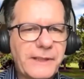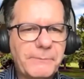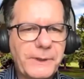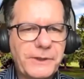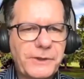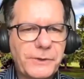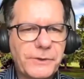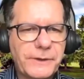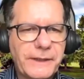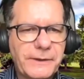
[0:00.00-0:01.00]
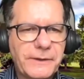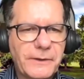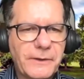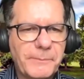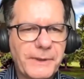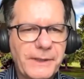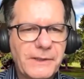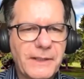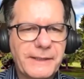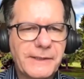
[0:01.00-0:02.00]
I'm pretty sure that
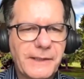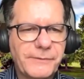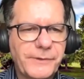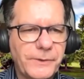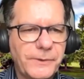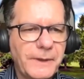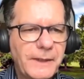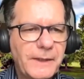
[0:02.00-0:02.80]
companies like Xarvio,